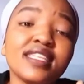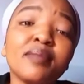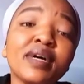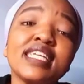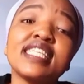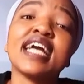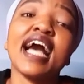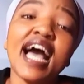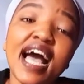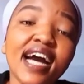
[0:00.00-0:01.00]
somebody's
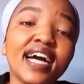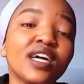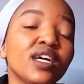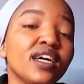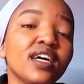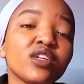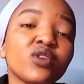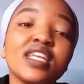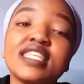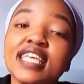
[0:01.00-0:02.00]
car,
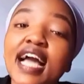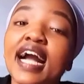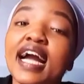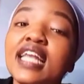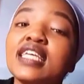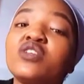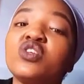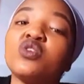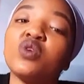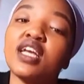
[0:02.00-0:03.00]
you'll see a girl is
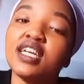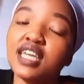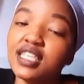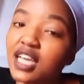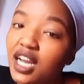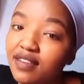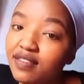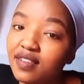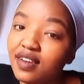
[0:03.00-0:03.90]
just looking at herself.